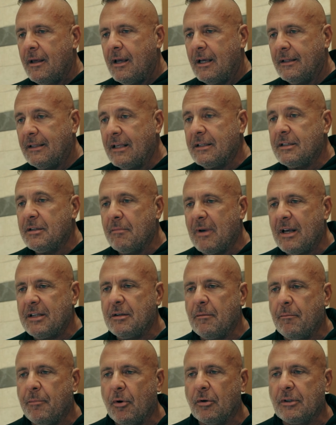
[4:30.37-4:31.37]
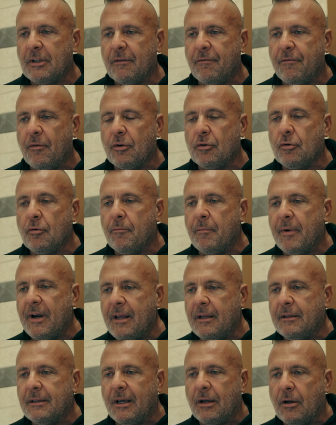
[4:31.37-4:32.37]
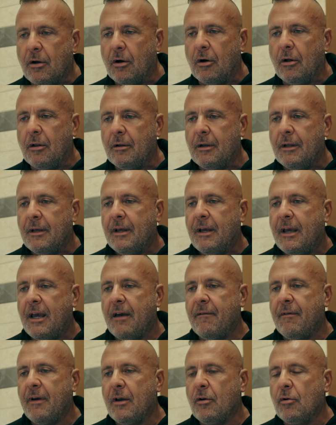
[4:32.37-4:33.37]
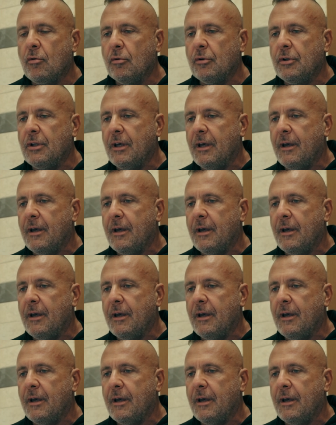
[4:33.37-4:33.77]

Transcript: That's most important for to bring the goal, have a good